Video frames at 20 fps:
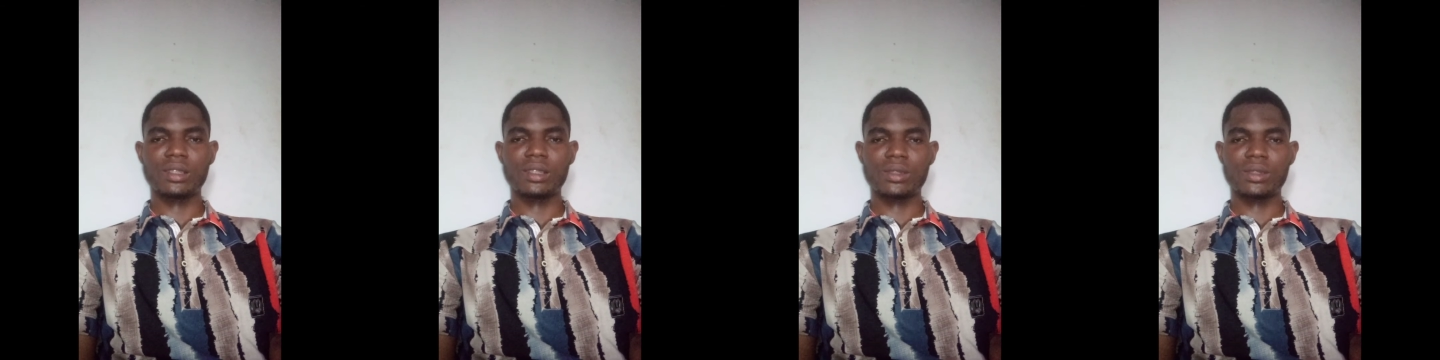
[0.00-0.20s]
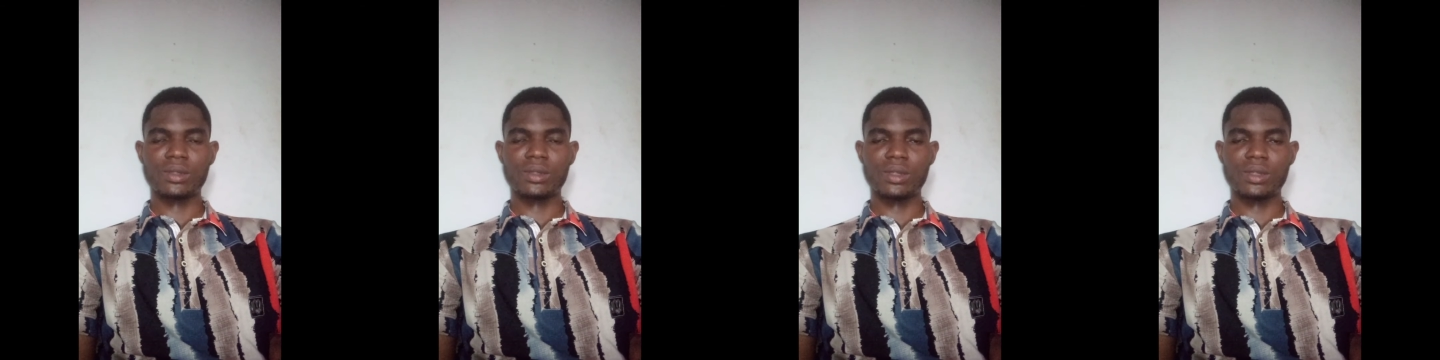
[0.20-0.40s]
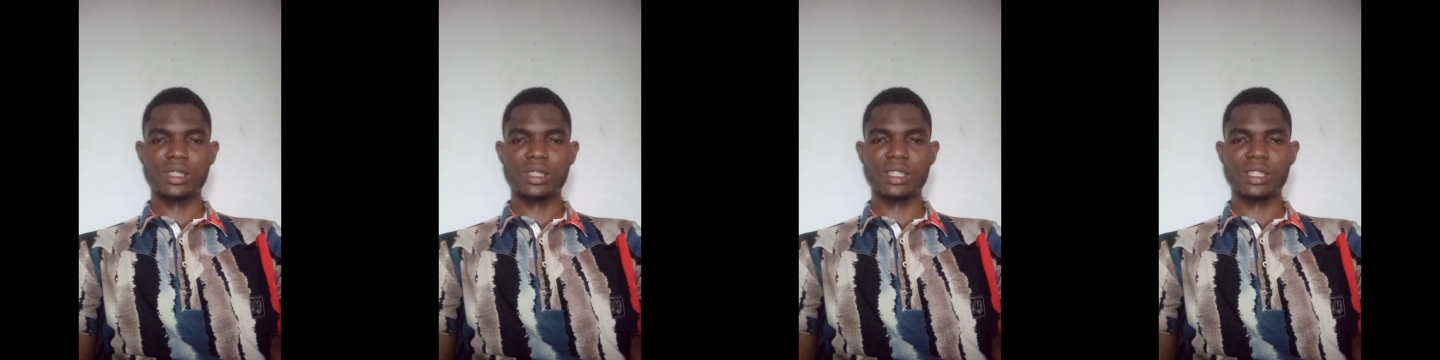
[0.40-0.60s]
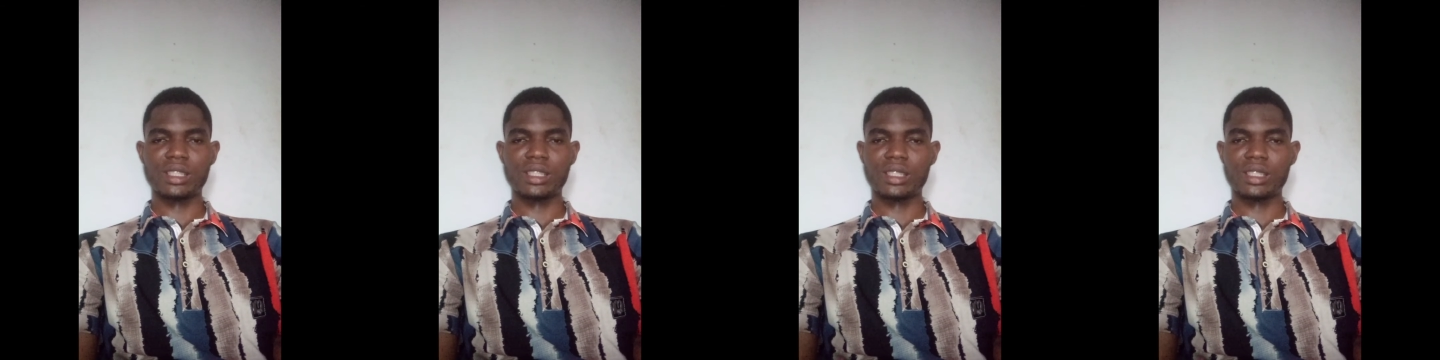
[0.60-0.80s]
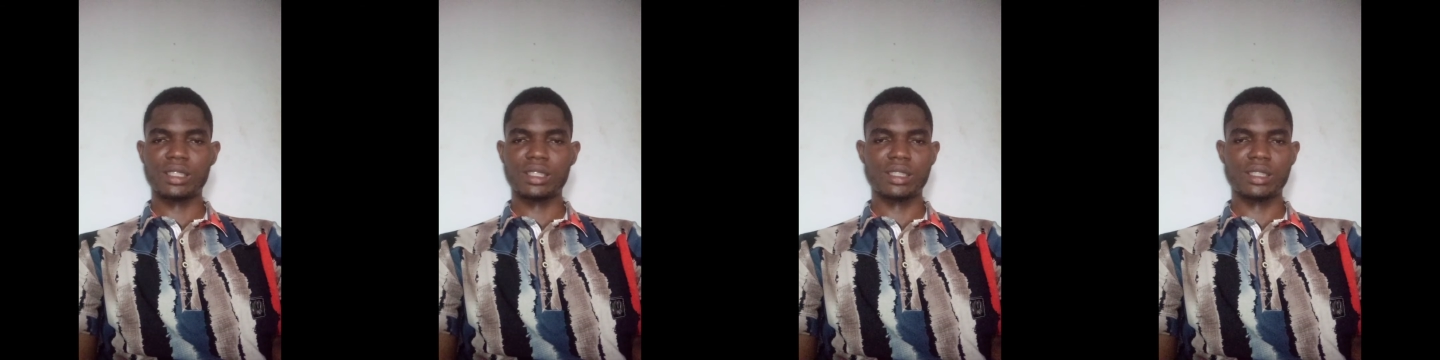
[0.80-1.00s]
so it
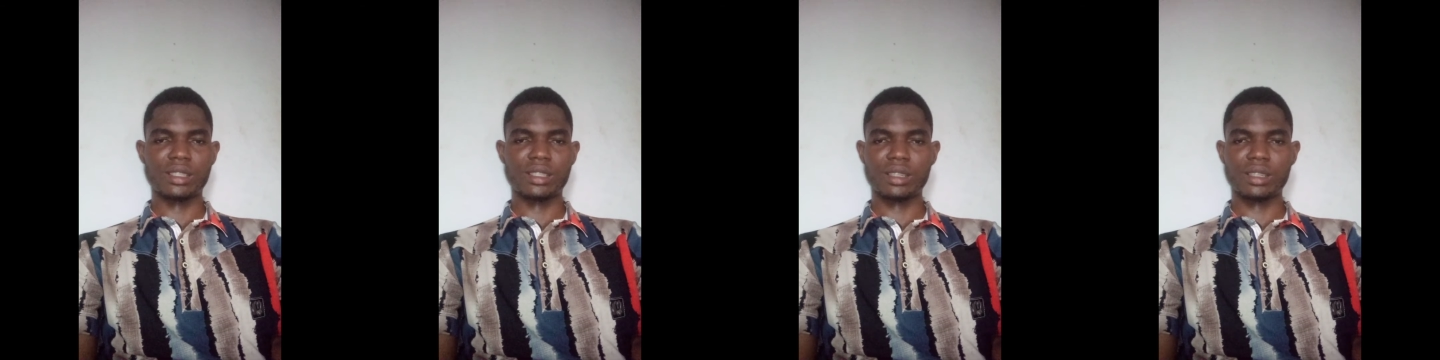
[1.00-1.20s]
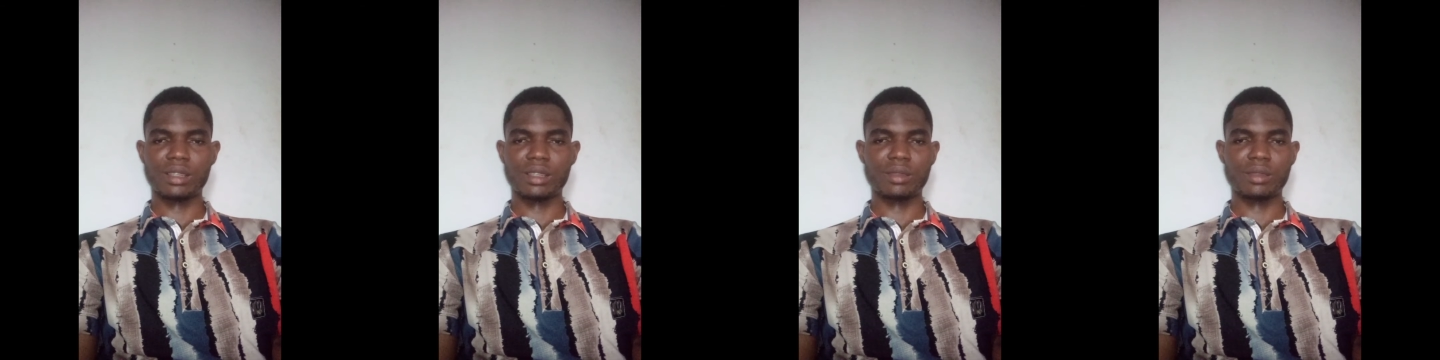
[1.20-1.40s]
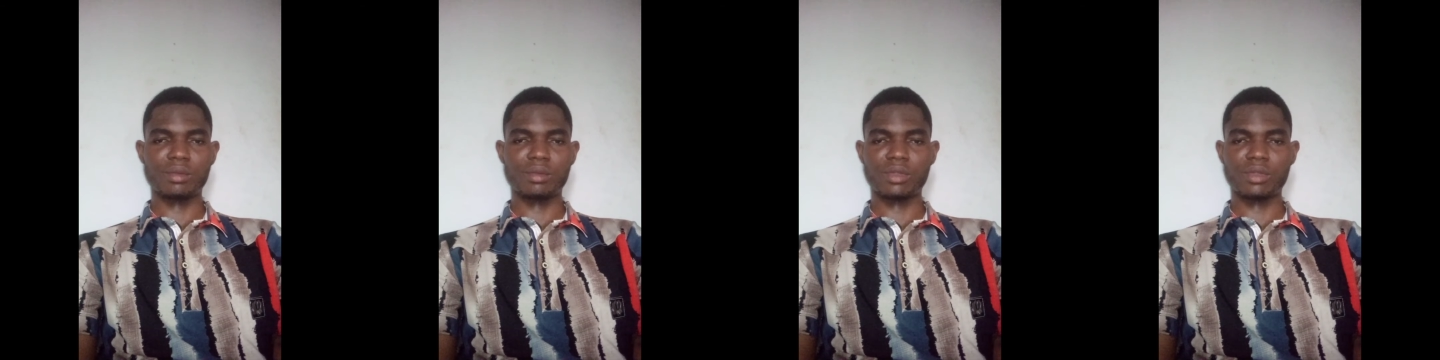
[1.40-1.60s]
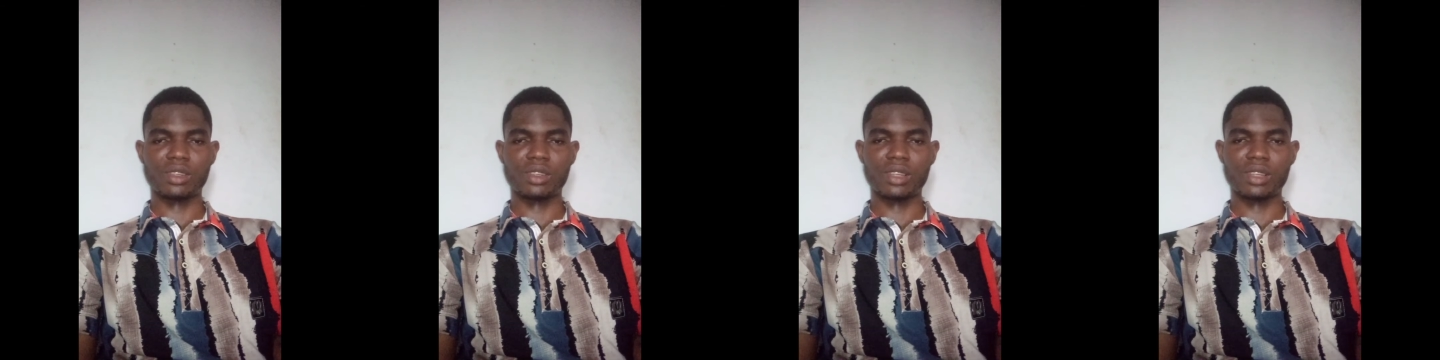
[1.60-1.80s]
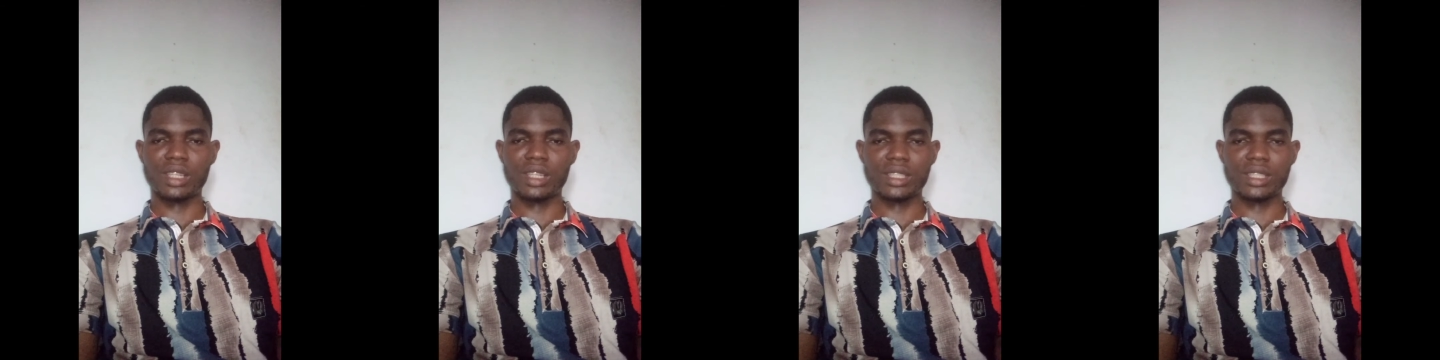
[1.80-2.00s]
is
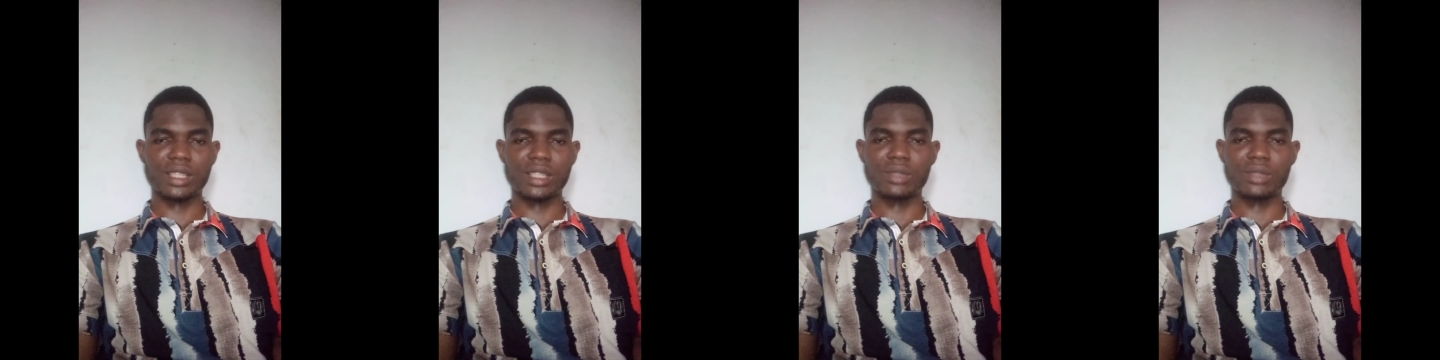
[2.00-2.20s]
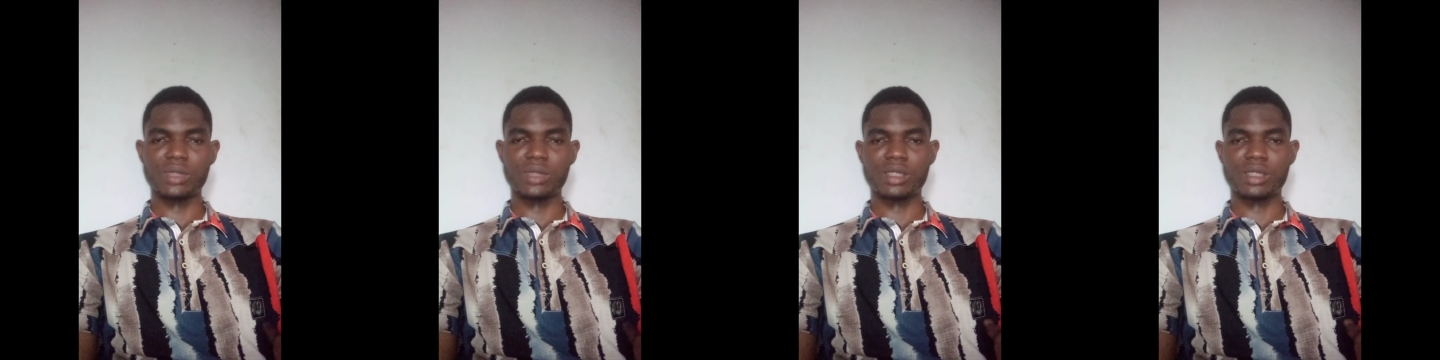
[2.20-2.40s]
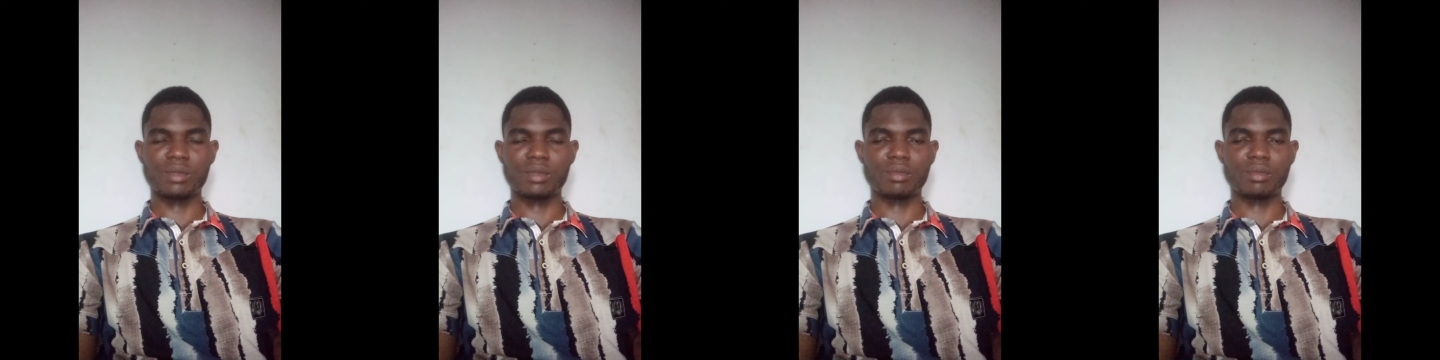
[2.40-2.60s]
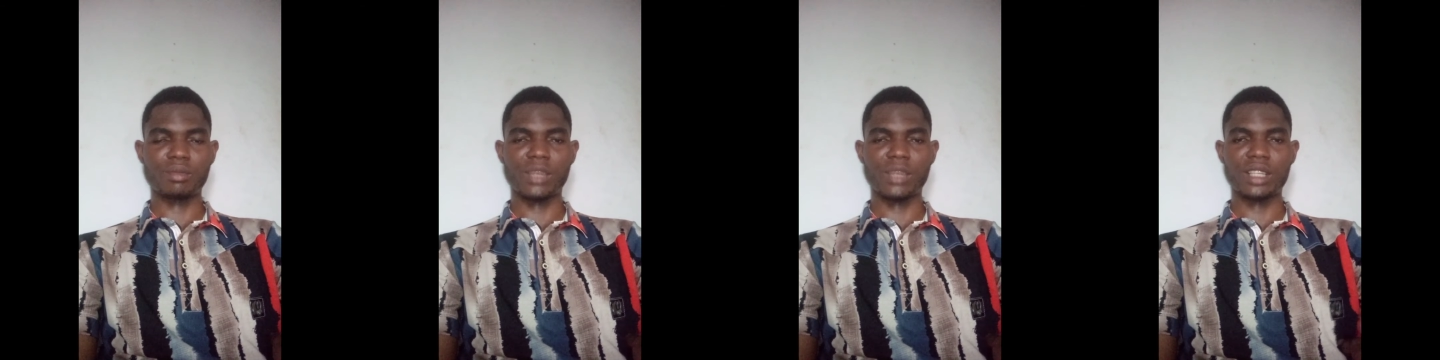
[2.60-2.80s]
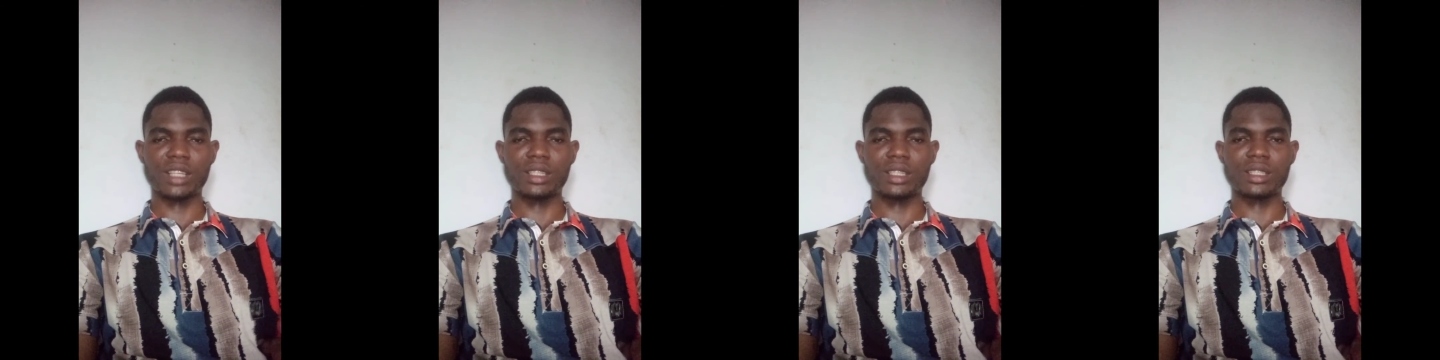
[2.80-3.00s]
connected with
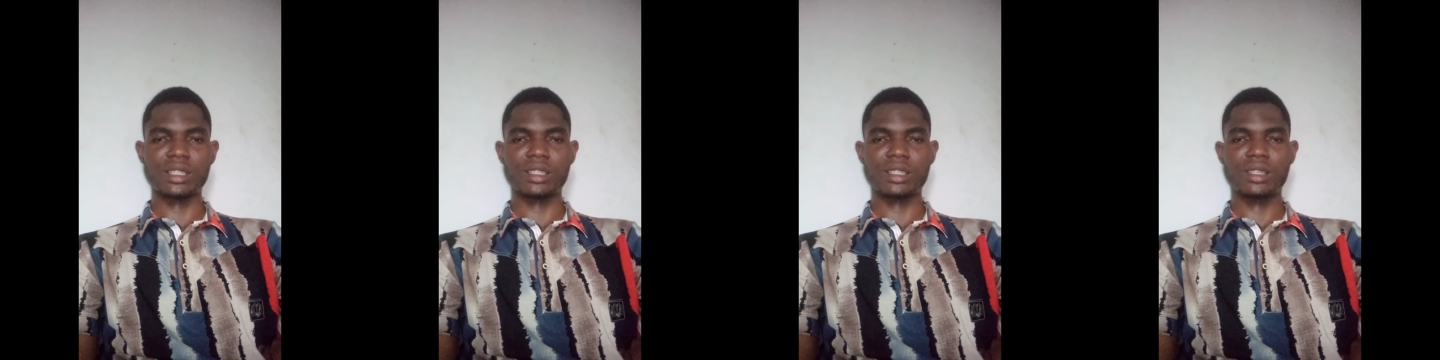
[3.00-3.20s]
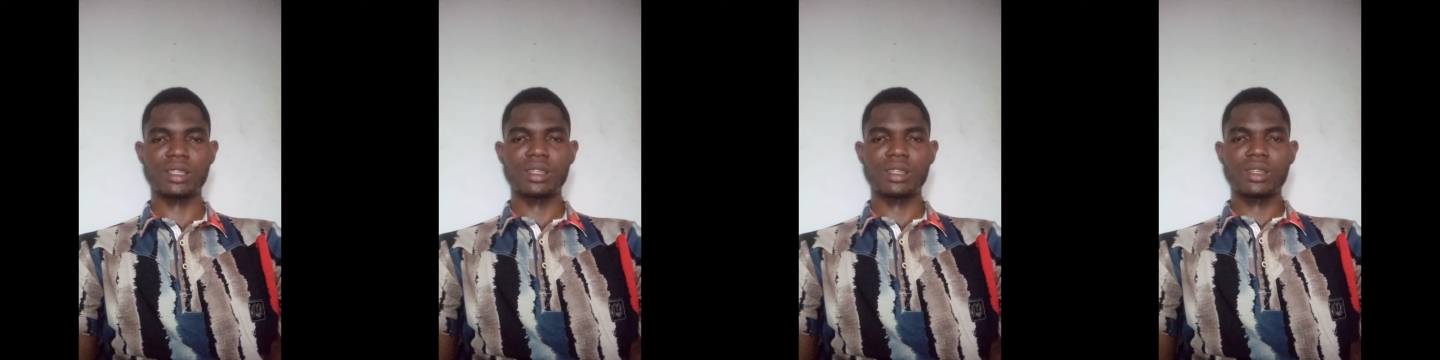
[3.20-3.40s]
madness.